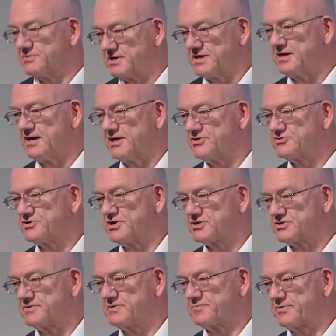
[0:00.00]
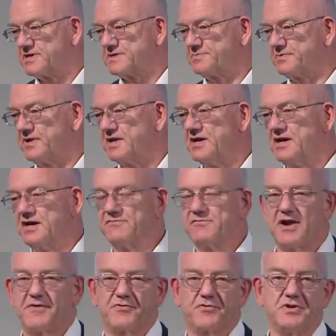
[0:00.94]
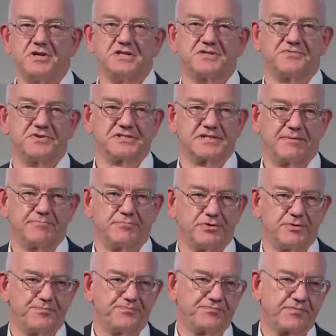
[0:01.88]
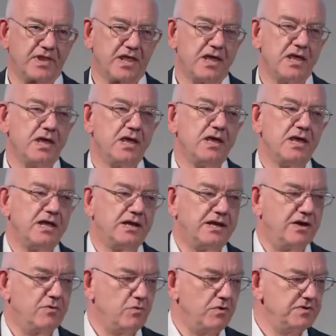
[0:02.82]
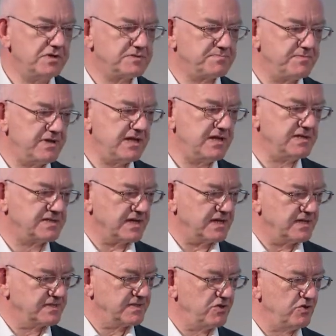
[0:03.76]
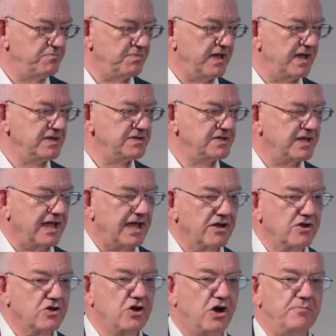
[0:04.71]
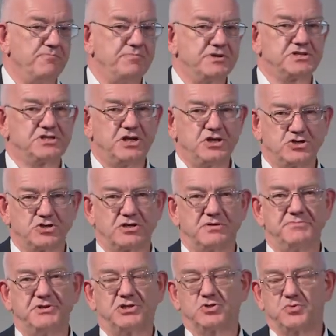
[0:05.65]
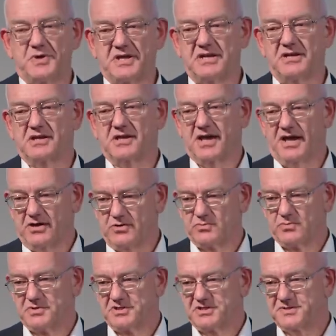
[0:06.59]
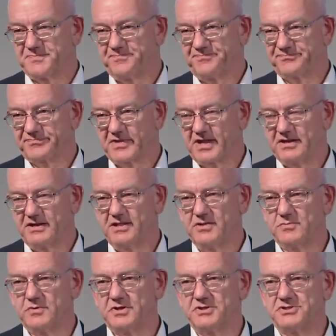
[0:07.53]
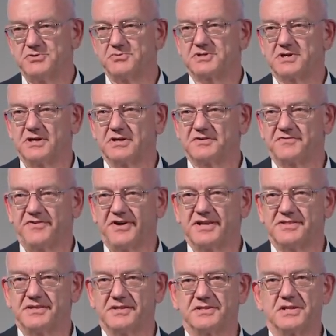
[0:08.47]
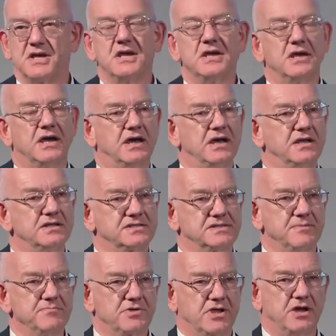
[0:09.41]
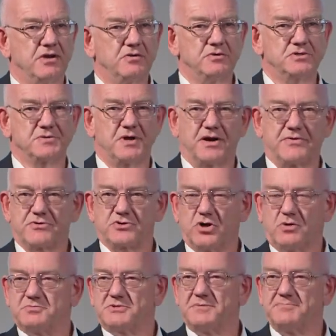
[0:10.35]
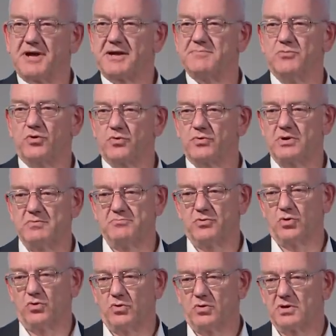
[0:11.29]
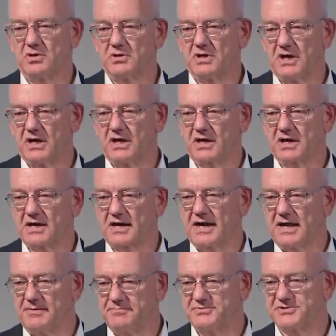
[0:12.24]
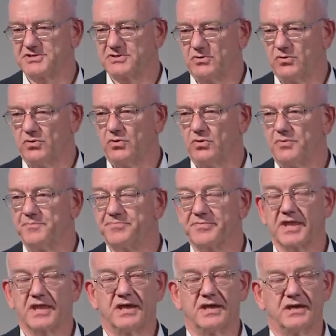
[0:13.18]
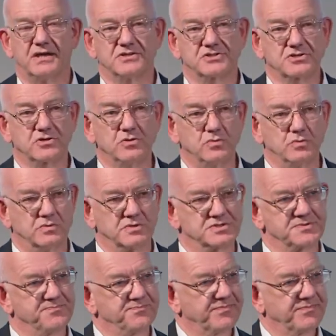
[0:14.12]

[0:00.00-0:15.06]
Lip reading: the introduction of the principle of referees, for example. Now, what this means is that you begin to get competition between codes. In other words, you start to find that some codes are adopted by more and more clubs or schools.